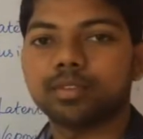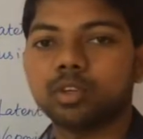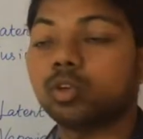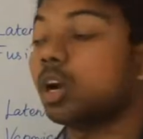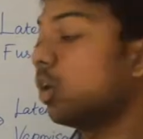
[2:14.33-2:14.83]

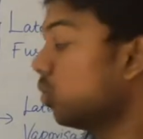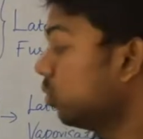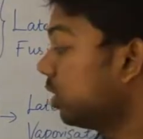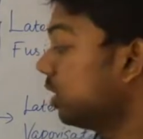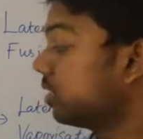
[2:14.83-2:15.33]
How
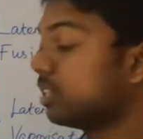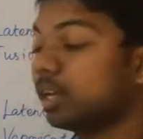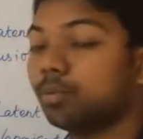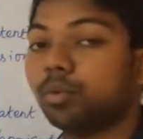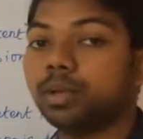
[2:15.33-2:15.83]
this
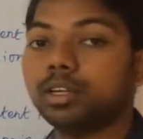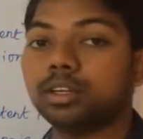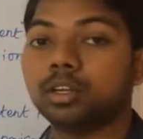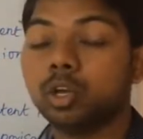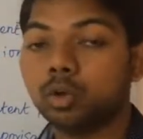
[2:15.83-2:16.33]
thermometer
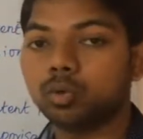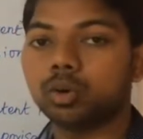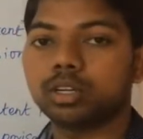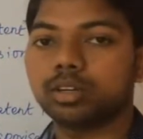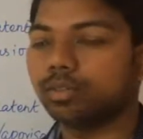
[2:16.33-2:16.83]

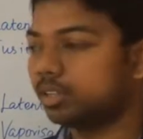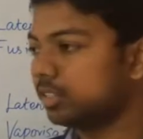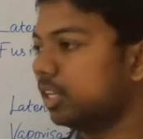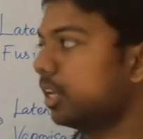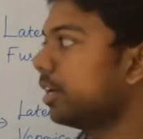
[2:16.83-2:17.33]
work we'll see
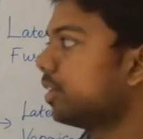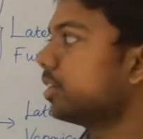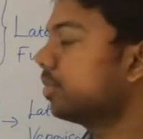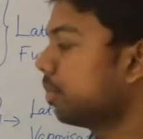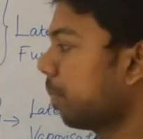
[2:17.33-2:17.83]
later.
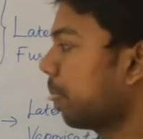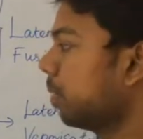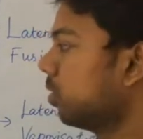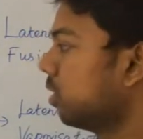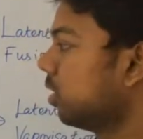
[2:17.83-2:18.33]

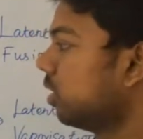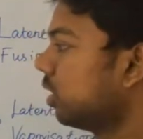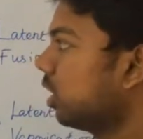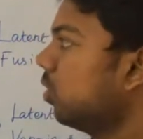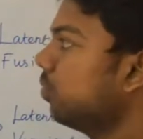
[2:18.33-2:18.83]

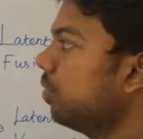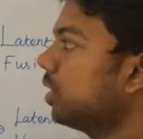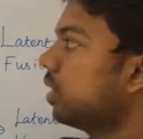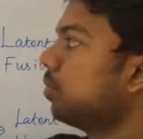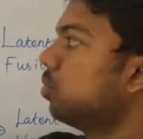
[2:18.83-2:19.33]
Now we
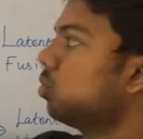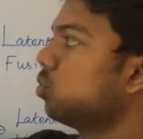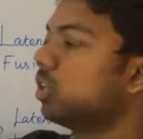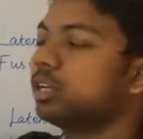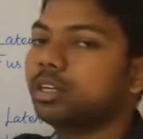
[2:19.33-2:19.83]
can move to
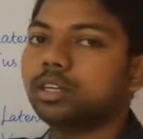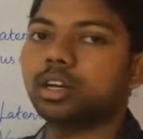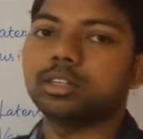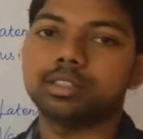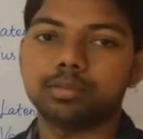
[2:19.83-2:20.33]
the
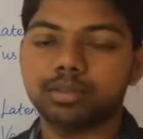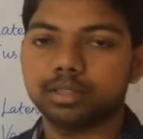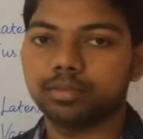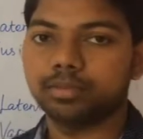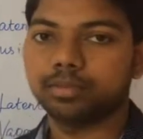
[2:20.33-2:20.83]
concept.
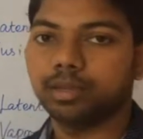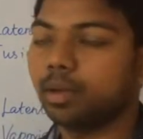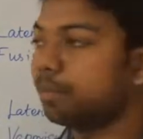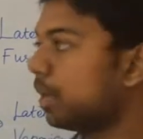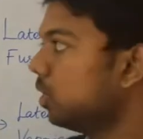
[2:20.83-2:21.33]

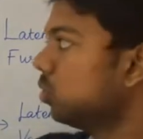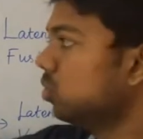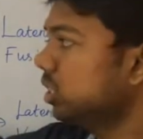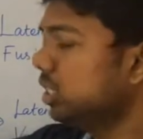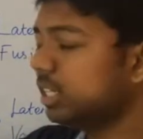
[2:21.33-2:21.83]
By
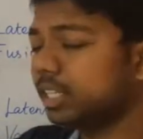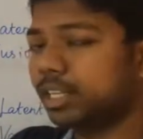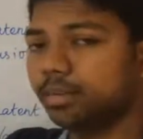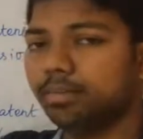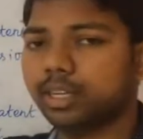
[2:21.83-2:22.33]
using the
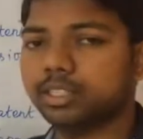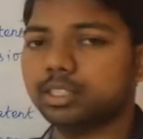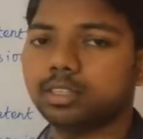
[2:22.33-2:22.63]
temperature,